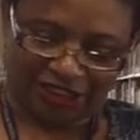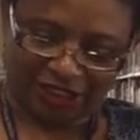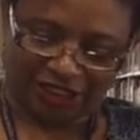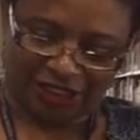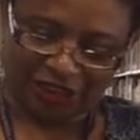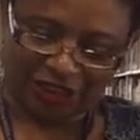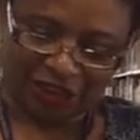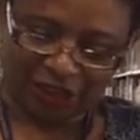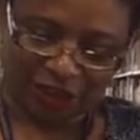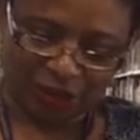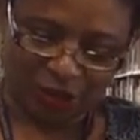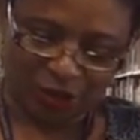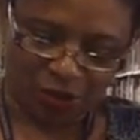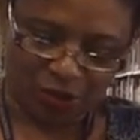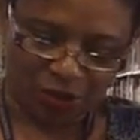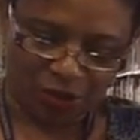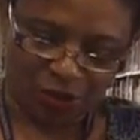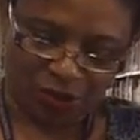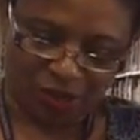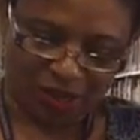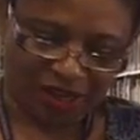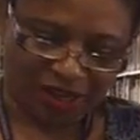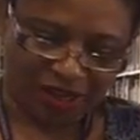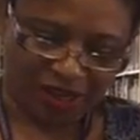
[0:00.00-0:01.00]

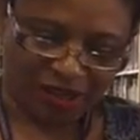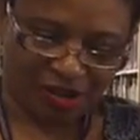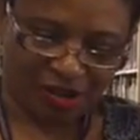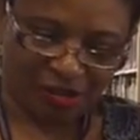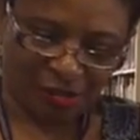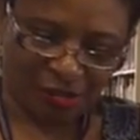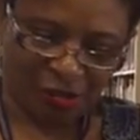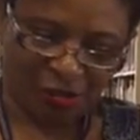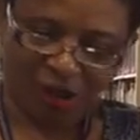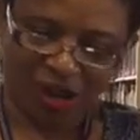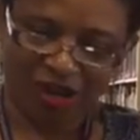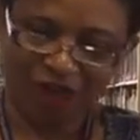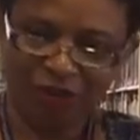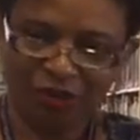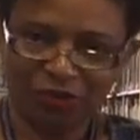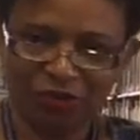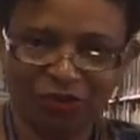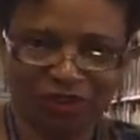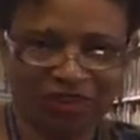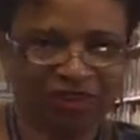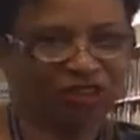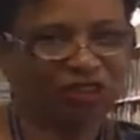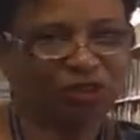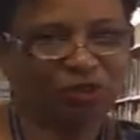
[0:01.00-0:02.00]
So one of the
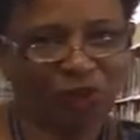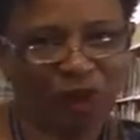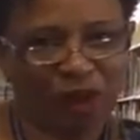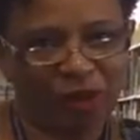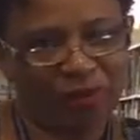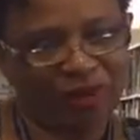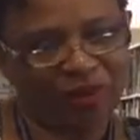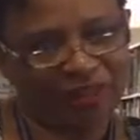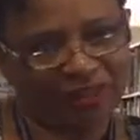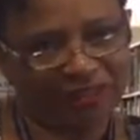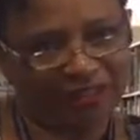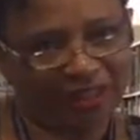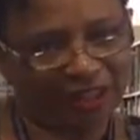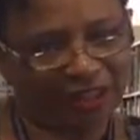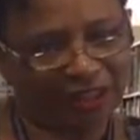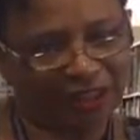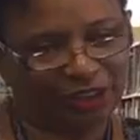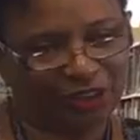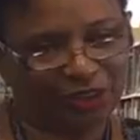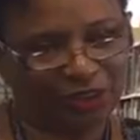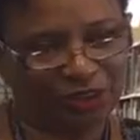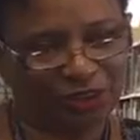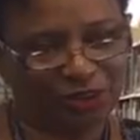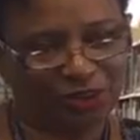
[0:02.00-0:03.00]
reasons why we
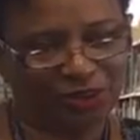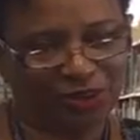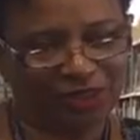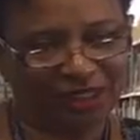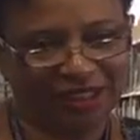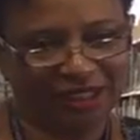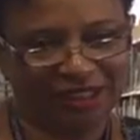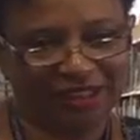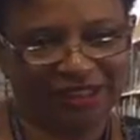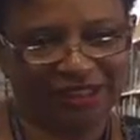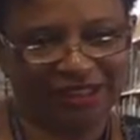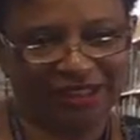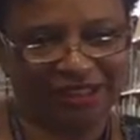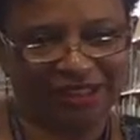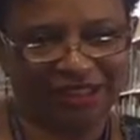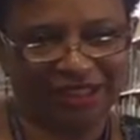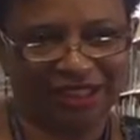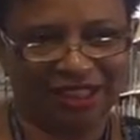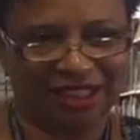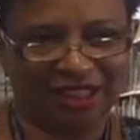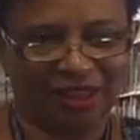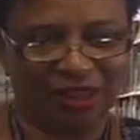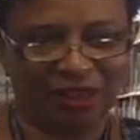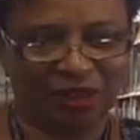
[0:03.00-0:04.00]
decided to do
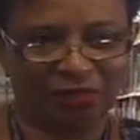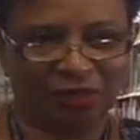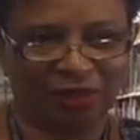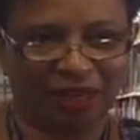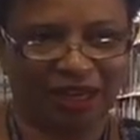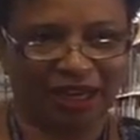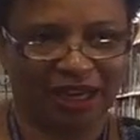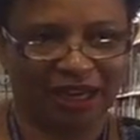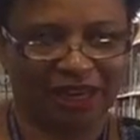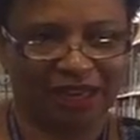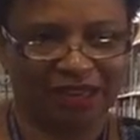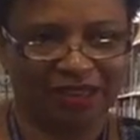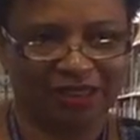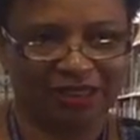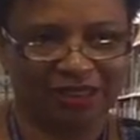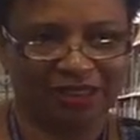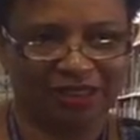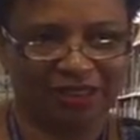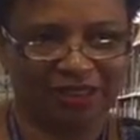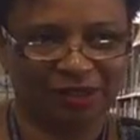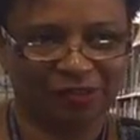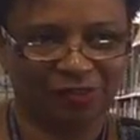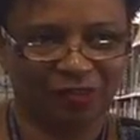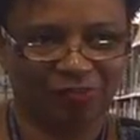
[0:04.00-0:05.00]
this is
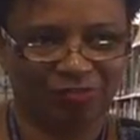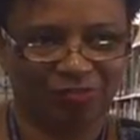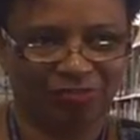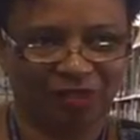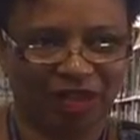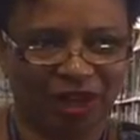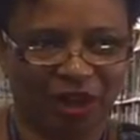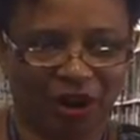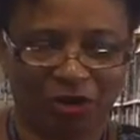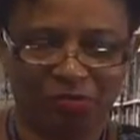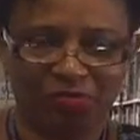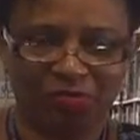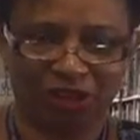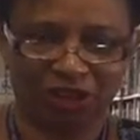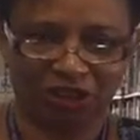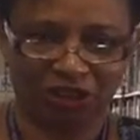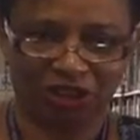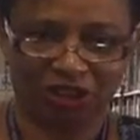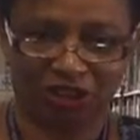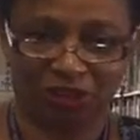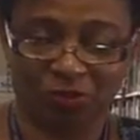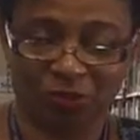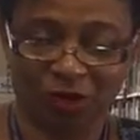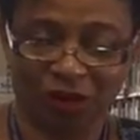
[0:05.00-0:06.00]
because our
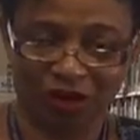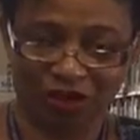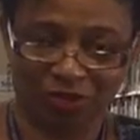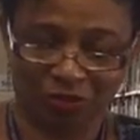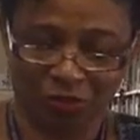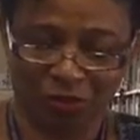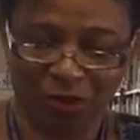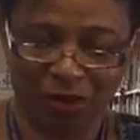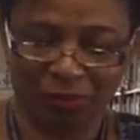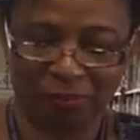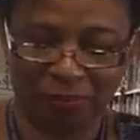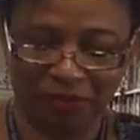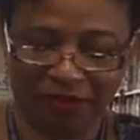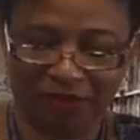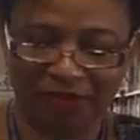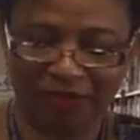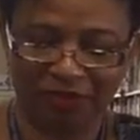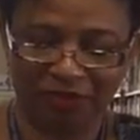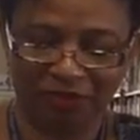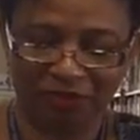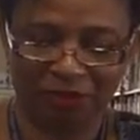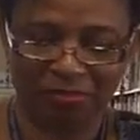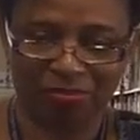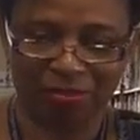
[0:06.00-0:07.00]
mission, one
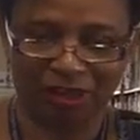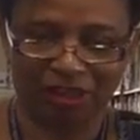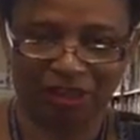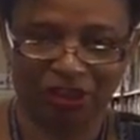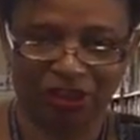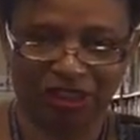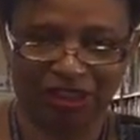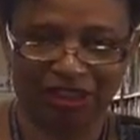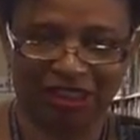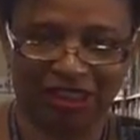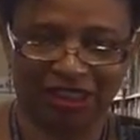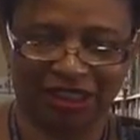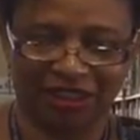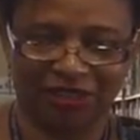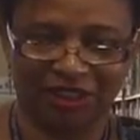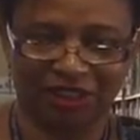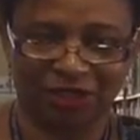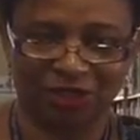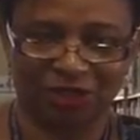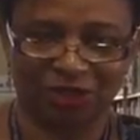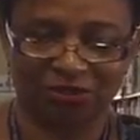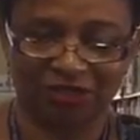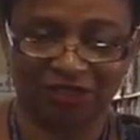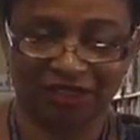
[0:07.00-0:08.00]
piece of our mission,
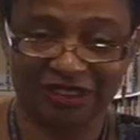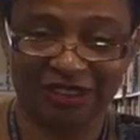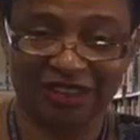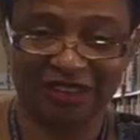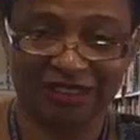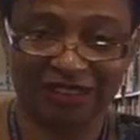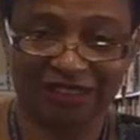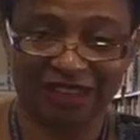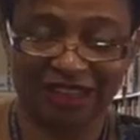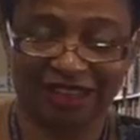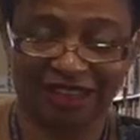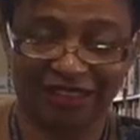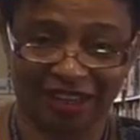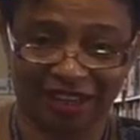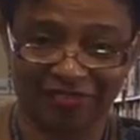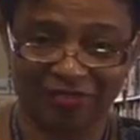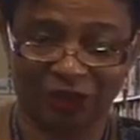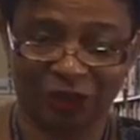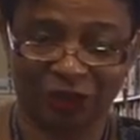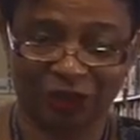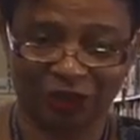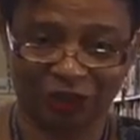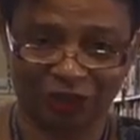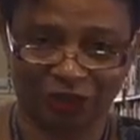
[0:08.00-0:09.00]
is to facilitate
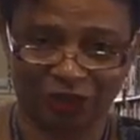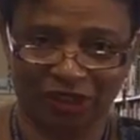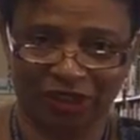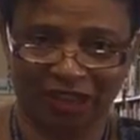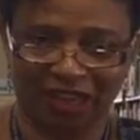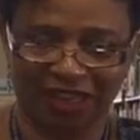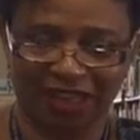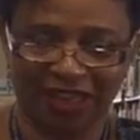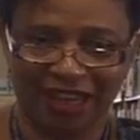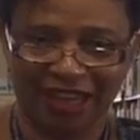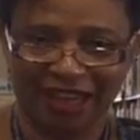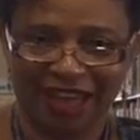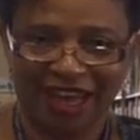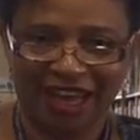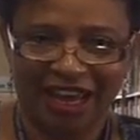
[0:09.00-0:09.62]
lifelong learning.